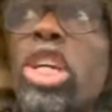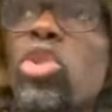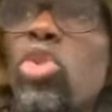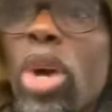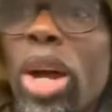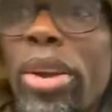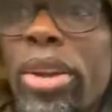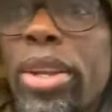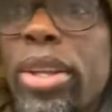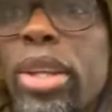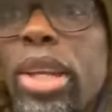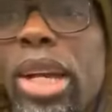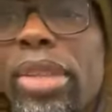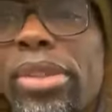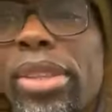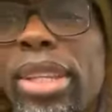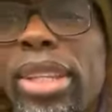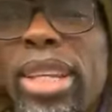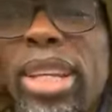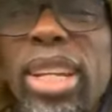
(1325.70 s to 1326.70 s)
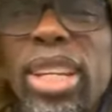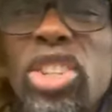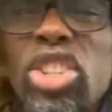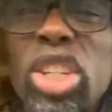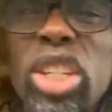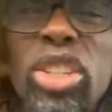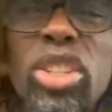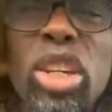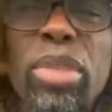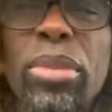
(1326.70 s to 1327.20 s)
January. I think the
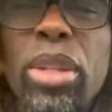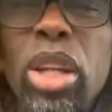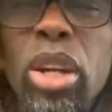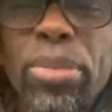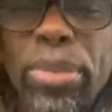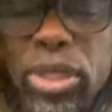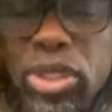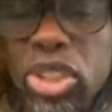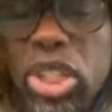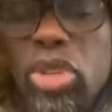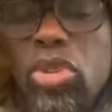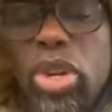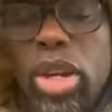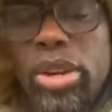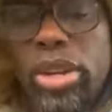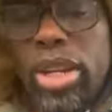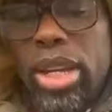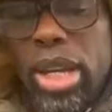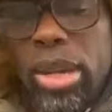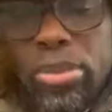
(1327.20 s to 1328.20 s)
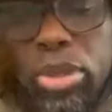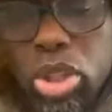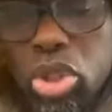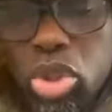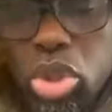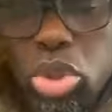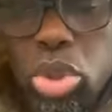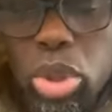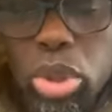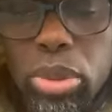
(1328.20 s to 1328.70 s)
election is coming up in January. I'm
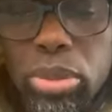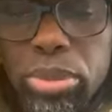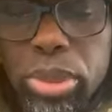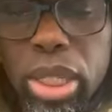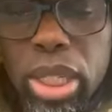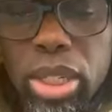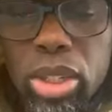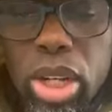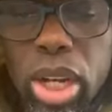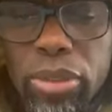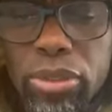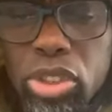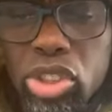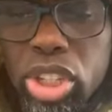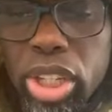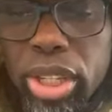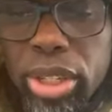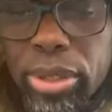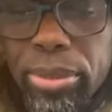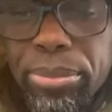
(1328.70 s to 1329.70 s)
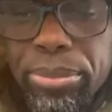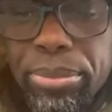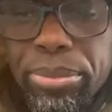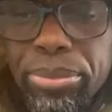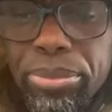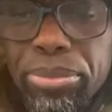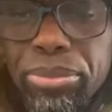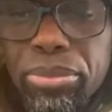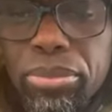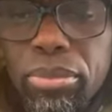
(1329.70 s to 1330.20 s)
not too sure. I'm gonna have to check.
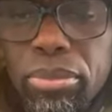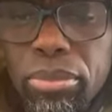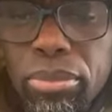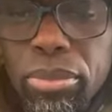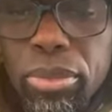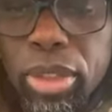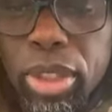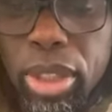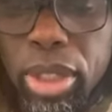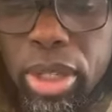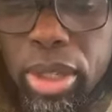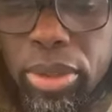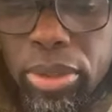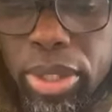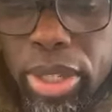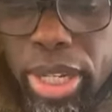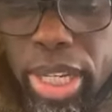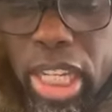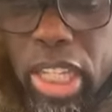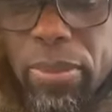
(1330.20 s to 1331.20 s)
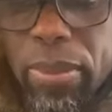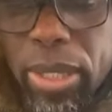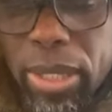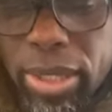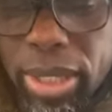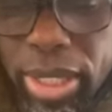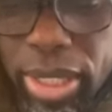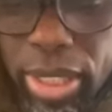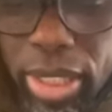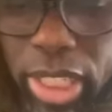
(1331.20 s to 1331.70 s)
The next
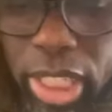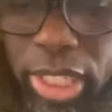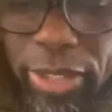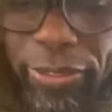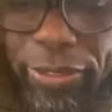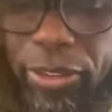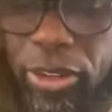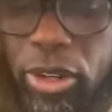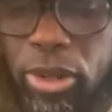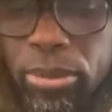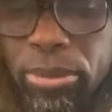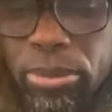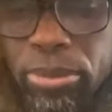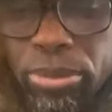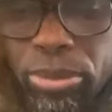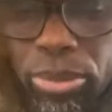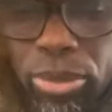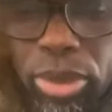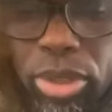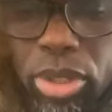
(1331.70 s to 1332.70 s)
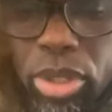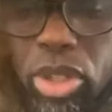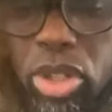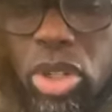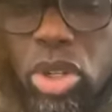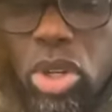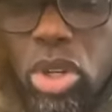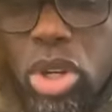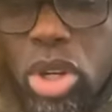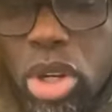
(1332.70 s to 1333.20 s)
person is from
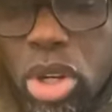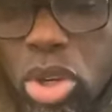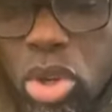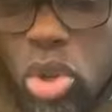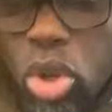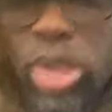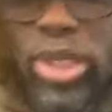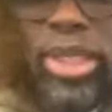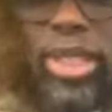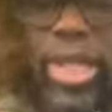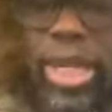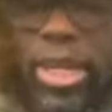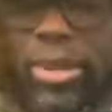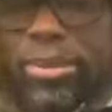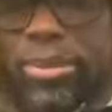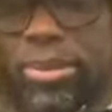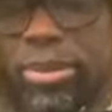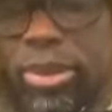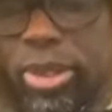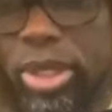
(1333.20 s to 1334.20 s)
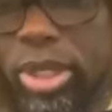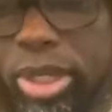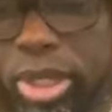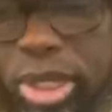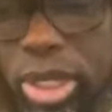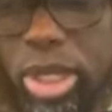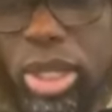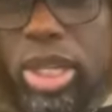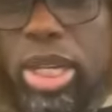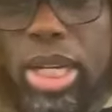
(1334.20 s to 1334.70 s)
Rotterdam.
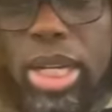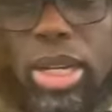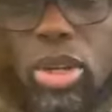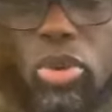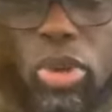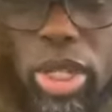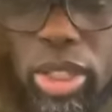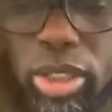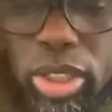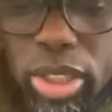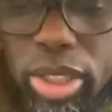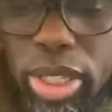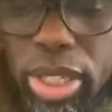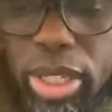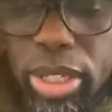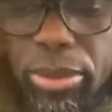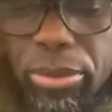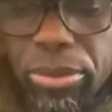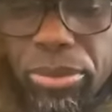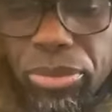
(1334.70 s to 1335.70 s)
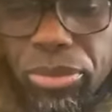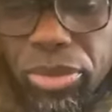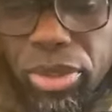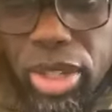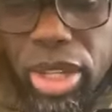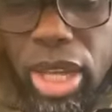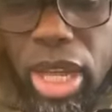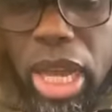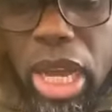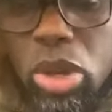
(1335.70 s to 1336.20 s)
And he went to say,
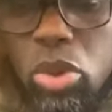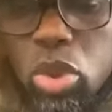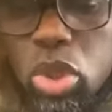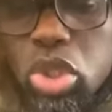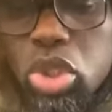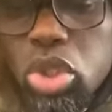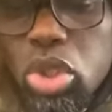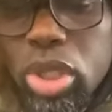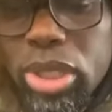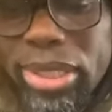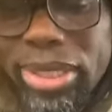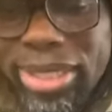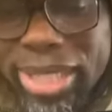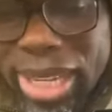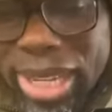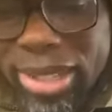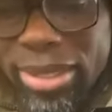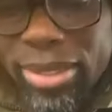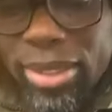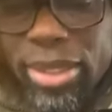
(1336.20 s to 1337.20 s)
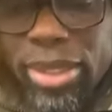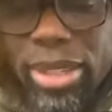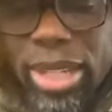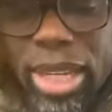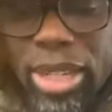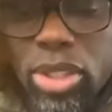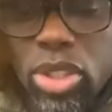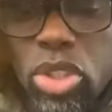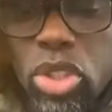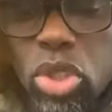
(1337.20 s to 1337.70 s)
I would suggest
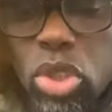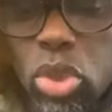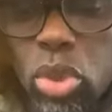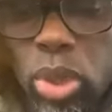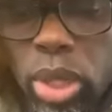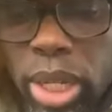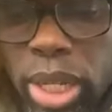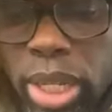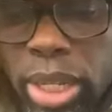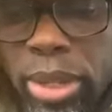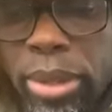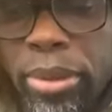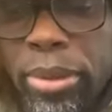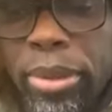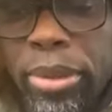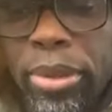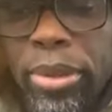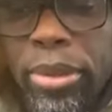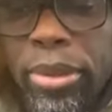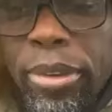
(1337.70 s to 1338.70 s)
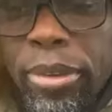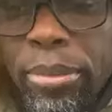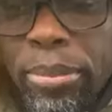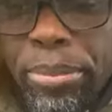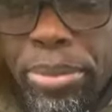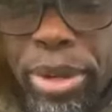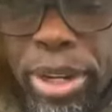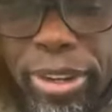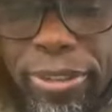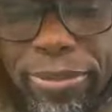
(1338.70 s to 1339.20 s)
that Sule
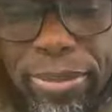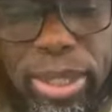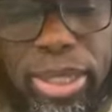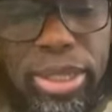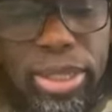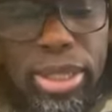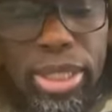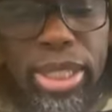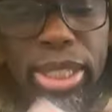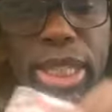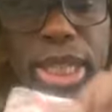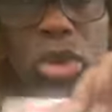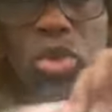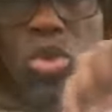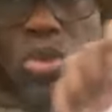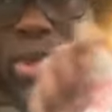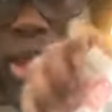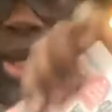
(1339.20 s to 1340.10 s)
Braverman, in